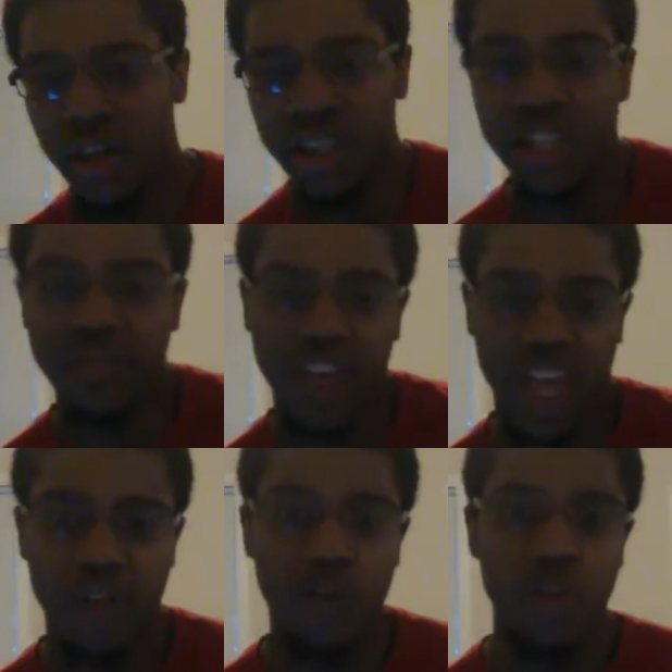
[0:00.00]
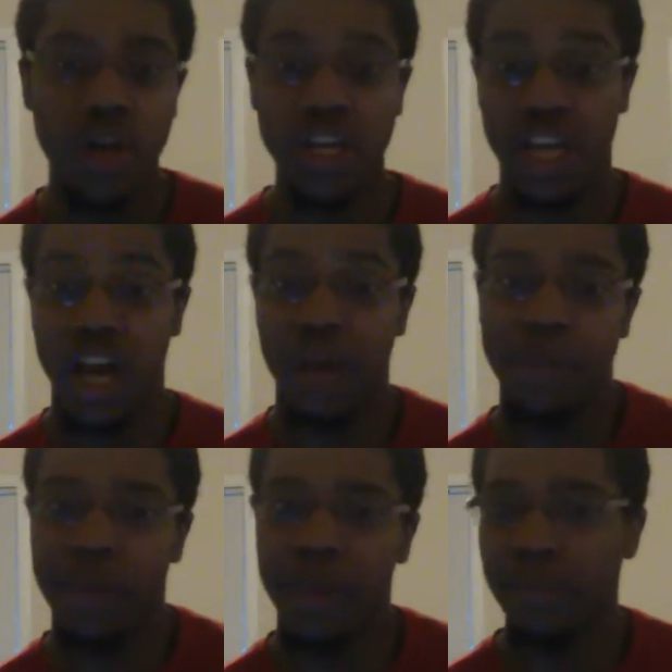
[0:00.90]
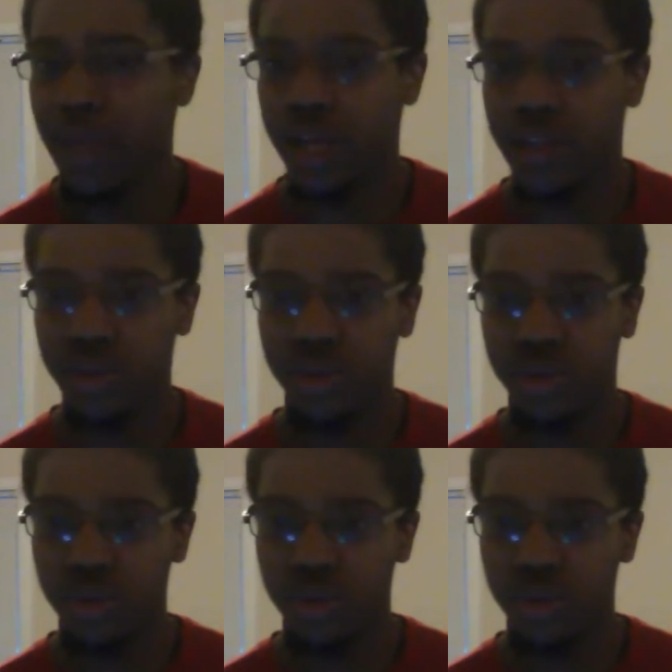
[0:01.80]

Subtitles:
At least if I could have one copy in my Blackluster